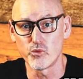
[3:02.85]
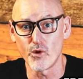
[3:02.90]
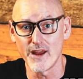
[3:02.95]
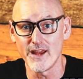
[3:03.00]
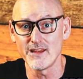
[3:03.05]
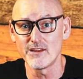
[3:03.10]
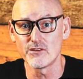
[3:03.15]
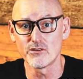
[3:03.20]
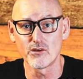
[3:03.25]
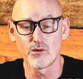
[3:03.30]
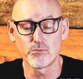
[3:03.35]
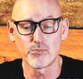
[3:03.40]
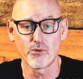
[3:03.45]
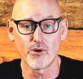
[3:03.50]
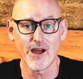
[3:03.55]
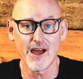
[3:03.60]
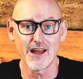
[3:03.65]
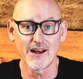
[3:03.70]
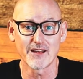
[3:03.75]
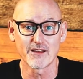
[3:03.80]
rank your
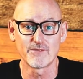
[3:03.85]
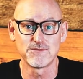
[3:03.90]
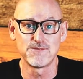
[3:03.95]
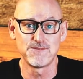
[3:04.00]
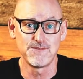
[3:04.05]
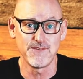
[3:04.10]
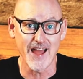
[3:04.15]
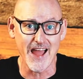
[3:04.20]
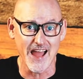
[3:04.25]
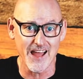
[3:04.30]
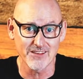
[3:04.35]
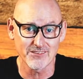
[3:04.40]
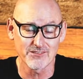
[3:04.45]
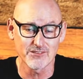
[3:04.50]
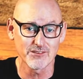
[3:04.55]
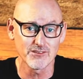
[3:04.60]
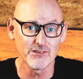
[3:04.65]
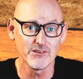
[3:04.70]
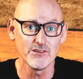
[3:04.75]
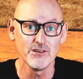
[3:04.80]
product
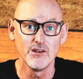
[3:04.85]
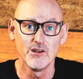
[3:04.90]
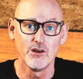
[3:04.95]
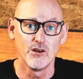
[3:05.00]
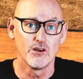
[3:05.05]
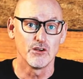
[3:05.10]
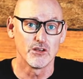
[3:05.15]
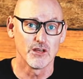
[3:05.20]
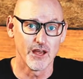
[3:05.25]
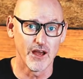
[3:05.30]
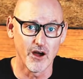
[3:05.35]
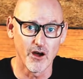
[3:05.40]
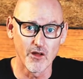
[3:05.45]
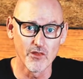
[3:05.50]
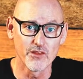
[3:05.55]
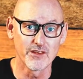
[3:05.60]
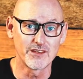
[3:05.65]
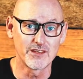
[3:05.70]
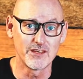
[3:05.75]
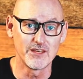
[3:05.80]
faster on
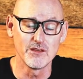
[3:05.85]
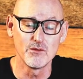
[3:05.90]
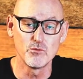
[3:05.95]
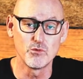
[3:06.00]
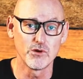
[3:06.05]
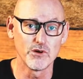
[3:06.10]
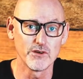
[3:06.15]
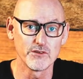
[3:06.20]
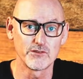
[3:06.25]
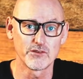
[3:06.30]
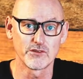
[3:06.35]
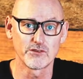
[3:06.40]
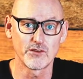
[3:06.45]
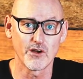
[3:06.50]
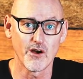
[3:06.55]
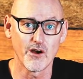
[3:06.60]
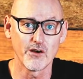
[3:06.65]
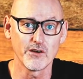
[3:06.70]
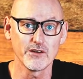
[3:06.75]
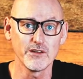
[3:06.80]
the keywords you're
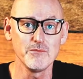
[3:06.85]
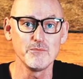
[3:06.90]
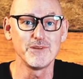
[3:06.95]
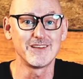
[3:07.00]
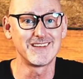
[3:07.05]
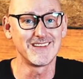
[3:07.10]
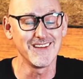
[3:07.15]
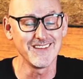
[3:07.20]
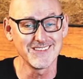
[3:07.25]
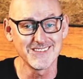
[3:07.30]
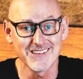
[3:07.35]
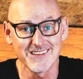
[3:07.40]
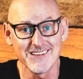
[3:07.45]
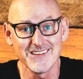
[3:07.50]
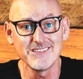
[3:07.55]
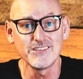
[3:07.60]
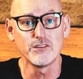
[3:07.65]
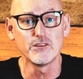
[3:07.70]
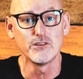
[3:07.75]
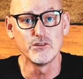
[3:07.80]
targeting because it
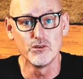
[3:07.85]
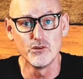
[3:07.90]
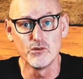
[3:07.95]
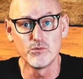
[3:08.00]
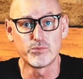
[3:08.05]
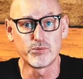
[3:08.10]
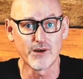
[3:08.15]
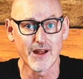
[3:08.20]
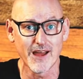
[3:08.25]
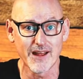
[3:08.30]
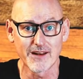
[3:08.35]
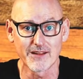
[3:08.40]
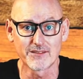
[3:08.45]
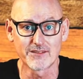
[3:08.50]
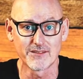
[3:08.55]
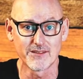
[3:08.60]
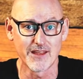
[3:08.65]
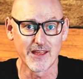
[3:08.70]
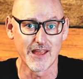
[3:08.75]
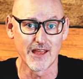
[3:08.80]
is a new product
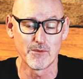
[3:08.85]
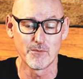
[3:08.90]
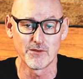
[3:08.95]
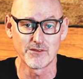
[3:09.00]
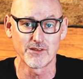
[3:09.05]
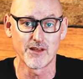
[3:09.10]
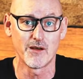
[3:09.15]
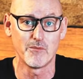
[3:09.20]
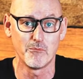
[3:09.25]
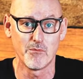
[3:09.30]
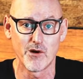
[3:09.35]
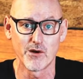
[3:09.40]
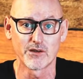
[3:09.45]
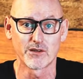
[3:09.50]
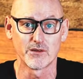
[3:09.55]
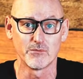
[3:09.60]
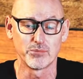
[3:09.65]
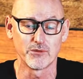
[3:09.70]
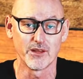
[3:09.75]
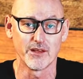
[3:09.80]
to the Amazon
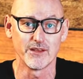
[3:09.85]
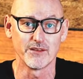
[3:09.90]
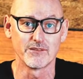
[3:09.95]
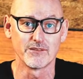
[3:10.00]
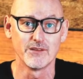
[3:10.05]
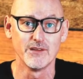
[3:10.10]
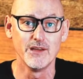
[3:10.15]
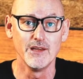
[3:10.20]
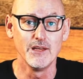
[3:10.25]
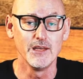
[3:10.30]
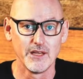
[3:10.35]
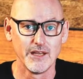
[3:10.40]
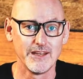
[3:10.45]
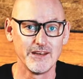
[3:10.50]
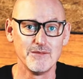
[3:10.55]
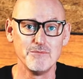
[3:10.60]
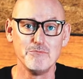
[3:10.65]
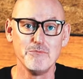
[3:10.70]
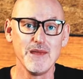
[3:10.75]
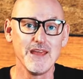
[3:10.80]
marketplace. And
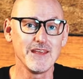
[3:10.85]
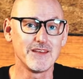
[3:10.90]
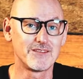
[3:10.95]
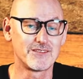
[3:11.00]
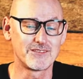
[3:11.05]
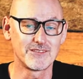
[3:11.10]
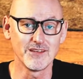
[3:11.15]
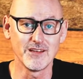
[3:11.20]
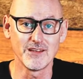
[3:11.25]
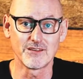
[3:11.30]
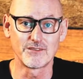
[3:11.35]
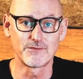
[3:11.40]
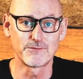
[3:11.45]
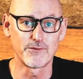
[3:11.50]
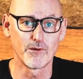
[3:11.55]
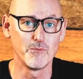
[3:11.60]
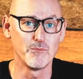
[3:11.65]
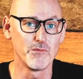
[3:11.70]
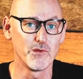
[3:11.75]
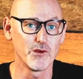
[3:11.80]
it makes sense
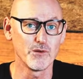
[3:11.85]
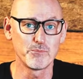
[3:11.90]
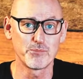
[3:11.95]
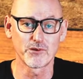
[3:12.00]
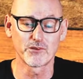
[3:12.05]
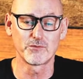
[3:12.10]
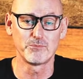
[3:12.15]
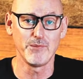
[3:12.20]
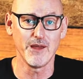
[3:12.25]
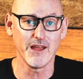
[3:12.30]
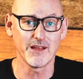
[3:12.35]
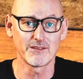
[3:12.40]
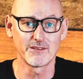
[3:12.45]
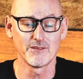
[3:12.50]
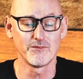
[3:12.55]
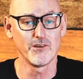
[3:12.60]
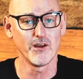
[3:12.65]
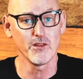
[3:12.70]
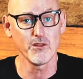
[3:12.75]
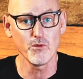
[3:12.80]
from their
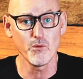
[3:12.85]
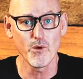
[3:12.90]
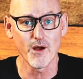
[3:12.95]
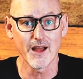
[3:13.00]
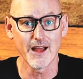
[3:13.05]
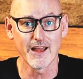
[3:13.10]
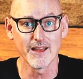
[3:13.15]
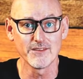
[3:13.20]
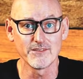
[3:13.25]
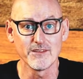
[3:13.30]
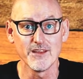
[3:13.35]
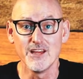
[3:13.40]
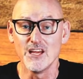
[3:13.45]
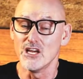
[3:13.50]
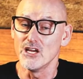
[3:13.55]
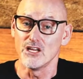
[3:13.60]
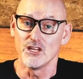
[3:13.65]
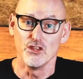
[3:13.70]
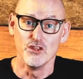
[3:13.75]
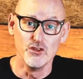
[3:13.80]
perspective. Otherwise,
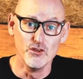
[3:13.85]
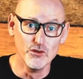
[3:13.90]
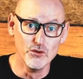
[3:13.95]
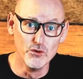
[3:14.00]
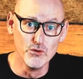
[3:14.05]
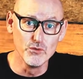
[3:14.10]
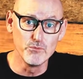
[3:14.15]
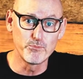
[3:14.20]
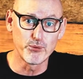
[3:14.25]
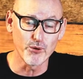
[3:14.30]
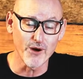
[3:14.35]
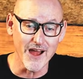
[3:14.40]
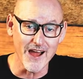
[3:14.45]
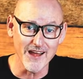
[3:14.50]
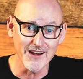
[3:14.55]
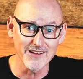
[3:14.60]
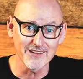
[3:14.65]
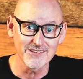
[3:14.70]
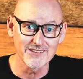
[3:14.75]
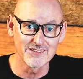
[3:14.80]
new
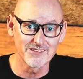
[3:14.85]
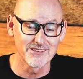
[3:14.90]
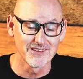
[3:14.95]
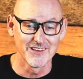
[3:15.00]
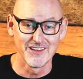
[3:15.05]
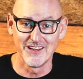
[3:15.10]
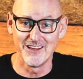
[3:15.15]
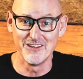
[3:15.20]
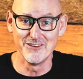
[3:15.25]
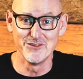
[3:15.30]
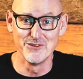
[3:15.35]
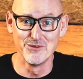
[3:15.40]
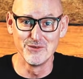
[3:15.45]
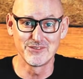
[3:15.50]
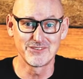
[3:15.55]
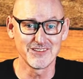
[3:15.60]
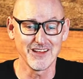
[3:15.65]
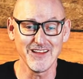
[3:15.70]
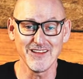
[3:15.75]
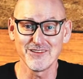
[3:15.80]
products and new
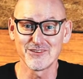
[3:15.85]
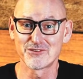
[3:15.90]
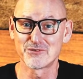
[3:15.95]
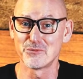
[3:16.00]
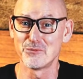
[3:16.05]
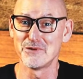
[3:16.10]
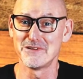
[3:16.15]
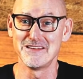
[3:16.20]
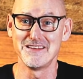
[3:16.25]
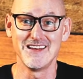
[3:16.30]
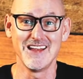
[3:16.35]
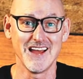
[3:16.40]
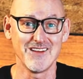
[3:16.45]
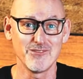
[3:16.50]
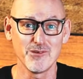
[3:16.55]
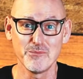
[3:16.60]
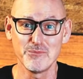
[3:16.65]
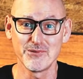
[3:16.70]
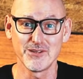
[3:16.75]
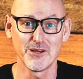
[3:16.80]
sellers would
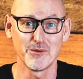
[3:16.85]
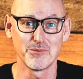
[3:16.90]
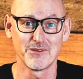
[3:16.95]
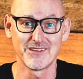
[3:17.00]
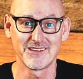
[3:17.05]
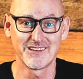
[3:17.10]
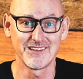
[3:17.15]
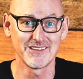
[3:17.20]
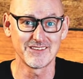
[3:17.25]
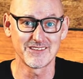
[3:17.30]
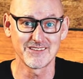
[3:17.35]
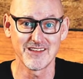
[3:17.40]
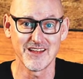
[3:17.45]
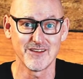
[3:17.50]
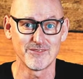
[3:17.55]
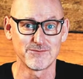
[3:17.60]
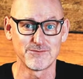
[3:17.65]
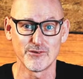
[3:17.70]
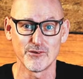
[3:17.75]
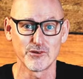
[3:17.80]
never be able to get to
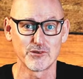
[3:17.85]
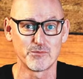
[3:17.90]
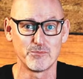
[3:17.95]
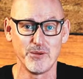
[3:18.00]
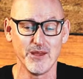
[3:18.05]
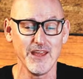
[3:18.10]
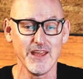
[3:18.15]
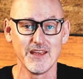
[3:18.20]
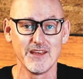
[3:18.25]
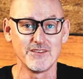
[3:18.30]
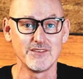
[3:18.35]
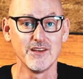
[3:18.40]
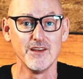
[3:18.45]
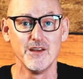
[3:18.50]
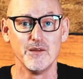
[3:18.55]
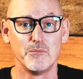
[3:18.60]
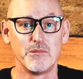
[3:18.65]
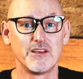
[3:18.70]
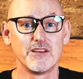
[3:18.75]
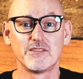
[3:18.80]
that first page
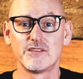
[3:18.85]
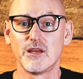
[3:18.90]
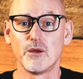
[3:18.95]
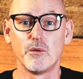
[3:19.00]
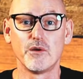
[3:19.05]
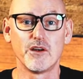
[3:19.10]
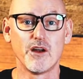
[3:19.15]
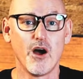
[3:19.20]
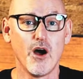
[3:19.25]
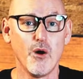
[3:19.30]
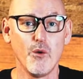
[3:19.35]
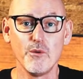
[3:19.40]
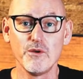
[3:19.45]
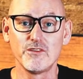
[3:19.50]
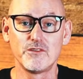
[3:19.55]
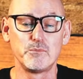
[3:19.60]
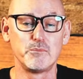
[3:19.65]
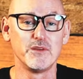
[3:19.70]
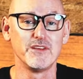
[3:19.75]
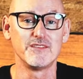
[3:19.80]
because they would
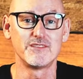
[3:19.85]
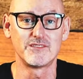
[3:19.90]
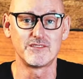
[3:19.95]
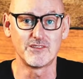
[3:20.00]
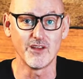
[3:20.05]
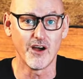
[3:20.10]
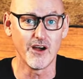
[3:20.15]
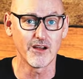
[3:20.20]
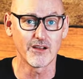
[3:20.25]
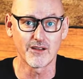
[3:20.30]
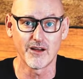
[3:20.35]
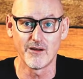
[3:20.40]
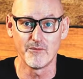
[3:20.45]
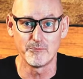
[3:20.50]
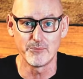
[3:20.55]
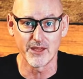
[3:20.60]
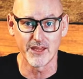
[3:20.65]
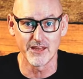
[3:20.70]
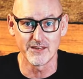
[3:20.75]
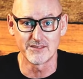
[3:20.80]
always be stuck on
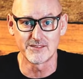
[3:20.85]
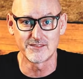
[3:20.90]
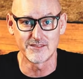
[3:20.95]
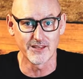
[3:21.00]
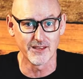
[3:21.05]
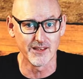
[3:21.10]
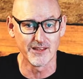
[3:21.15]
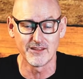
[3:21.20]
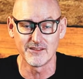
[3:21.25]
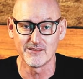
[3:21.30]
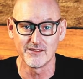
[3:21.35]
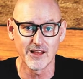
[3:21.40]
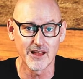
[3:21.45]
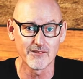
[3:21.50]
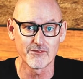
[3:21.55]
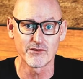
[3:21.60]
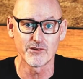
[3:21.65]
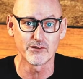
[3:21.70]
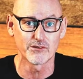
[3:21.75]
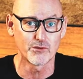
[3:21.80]
page 10,
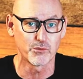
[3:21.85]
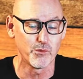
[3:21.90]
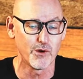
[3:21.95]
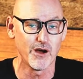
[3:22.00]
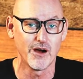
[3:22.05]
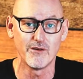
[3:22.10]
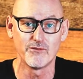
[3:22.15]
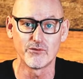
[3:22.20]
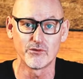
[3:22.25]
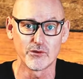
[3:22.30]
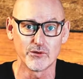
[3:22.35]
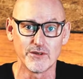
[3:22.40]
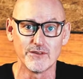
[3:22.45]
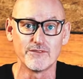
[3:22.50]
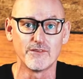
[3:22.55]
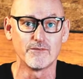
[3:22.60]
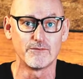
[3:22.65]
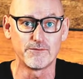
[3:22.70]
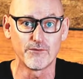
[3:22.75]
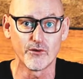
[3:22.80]
11, or 12, or
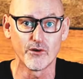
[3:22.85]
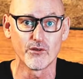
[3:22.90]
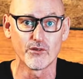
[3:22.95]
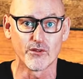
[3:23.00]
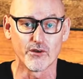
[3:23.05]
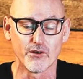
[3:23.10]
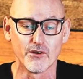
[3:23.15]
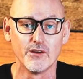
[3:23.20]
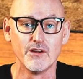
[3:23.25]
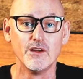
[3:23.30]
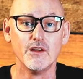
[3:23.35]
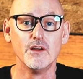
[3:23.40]
even further.